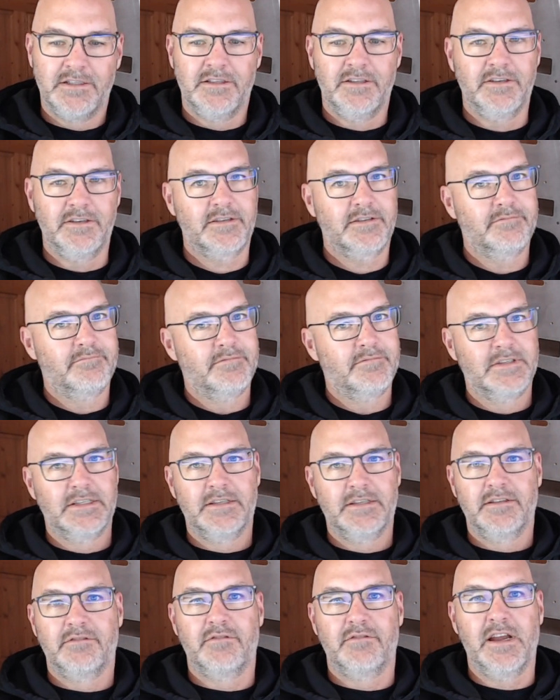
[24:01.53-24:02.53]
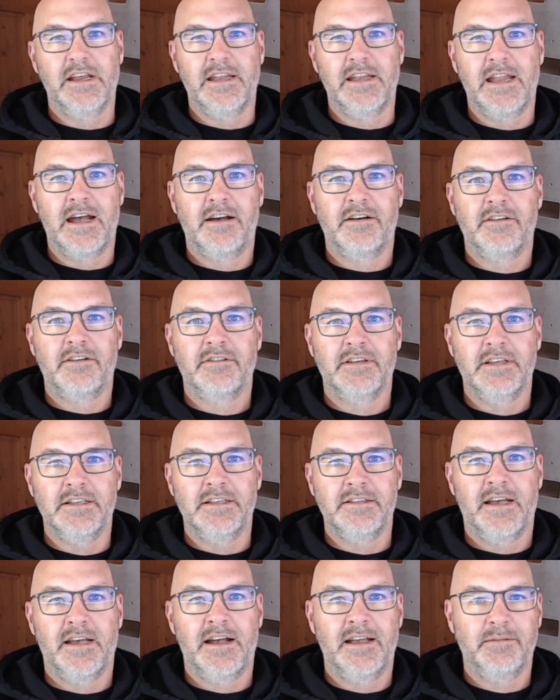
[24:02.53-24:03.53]
Look, right now
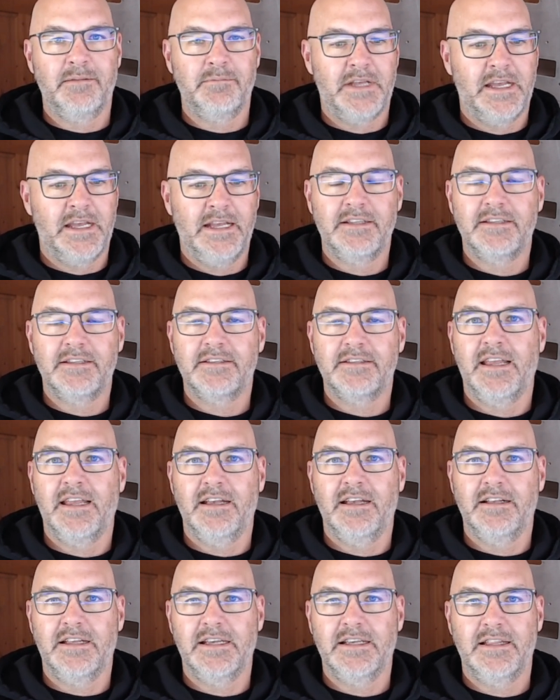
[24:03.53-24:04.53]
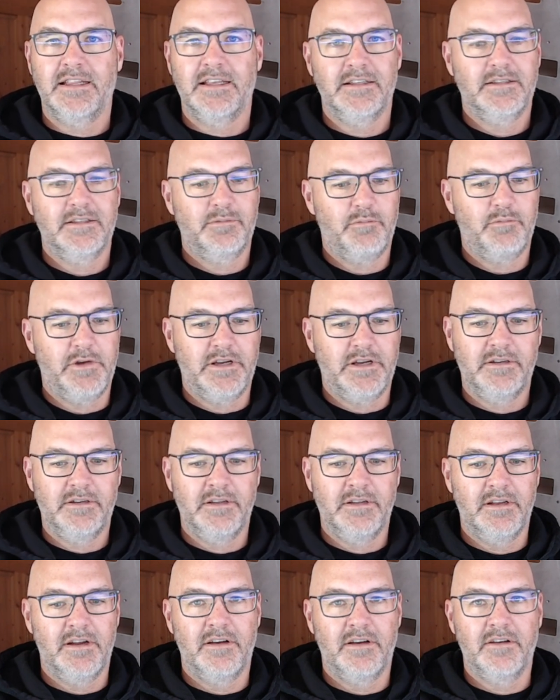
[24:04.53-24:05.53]
in times, I hate to say it like this, but
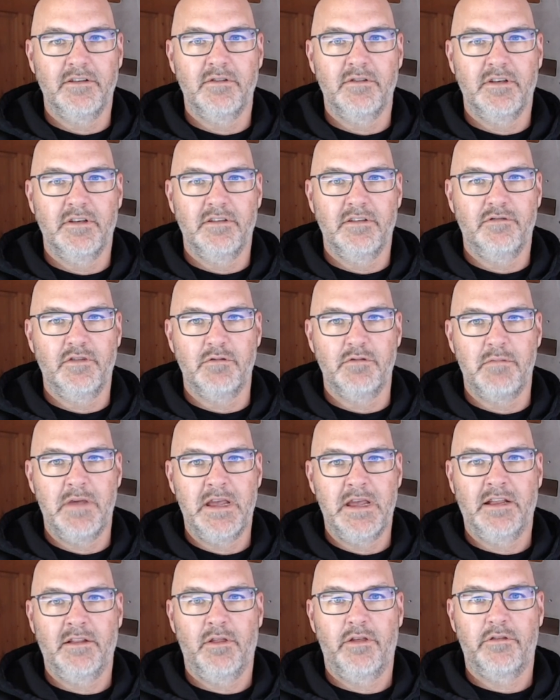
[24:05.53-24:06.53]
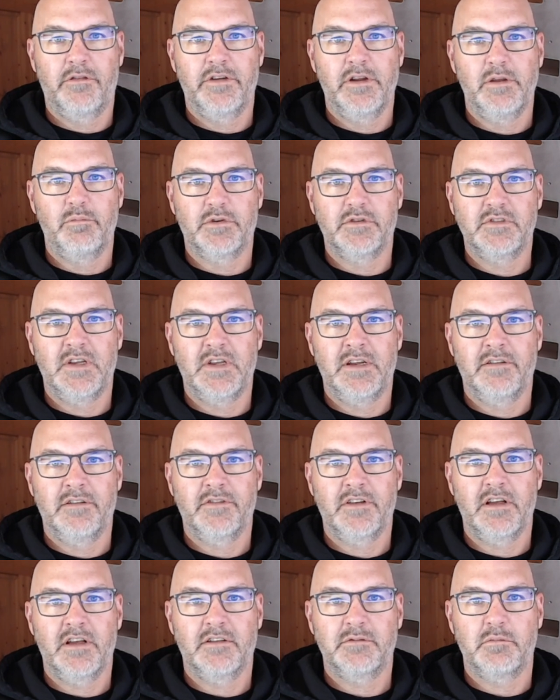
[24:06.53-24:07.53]
if you're making 30% of
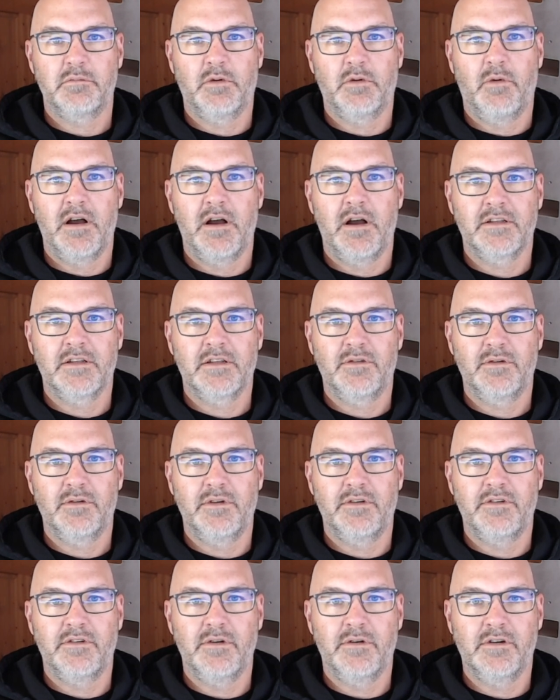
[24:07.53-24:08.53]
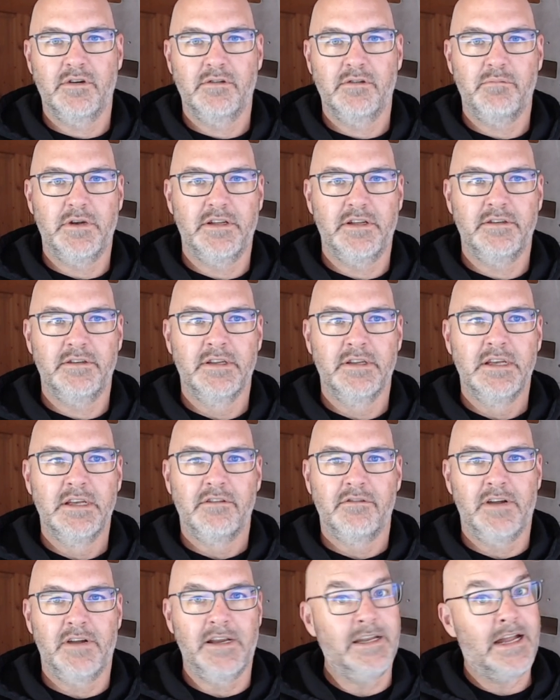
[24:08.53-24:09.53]
a customer walking through your door, but
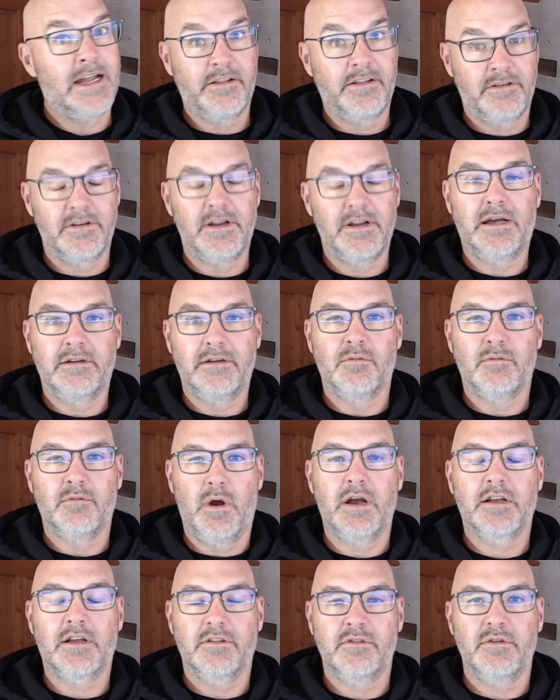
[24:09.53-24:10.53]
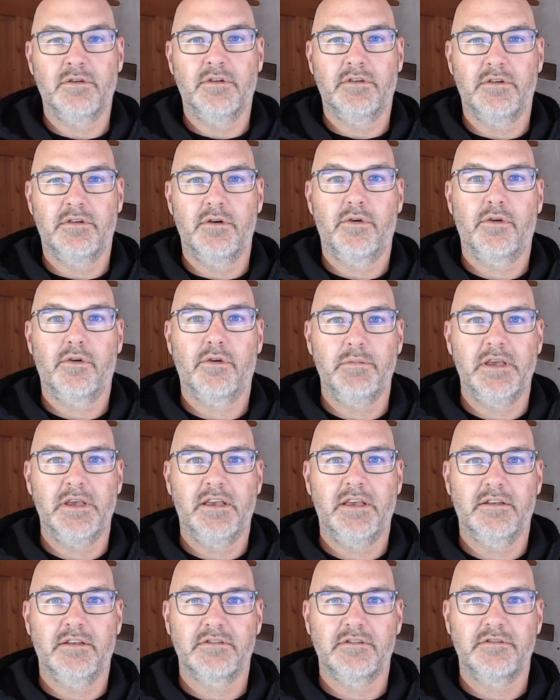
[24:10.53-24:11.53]
right now they're not walking through your door
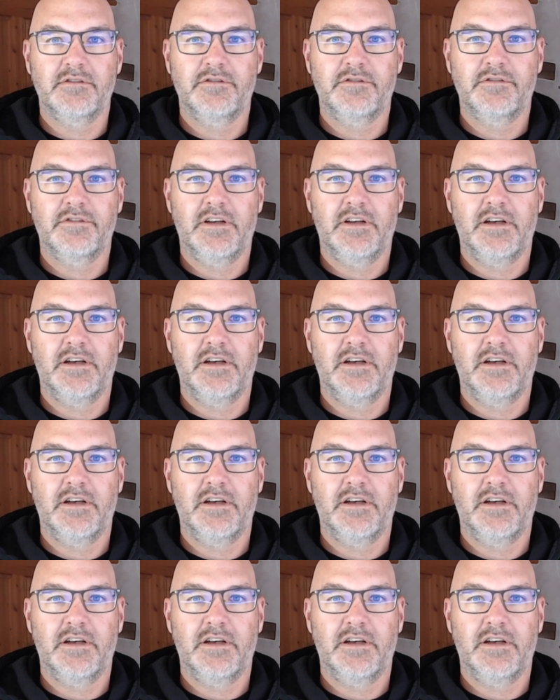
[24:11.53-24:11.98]
because of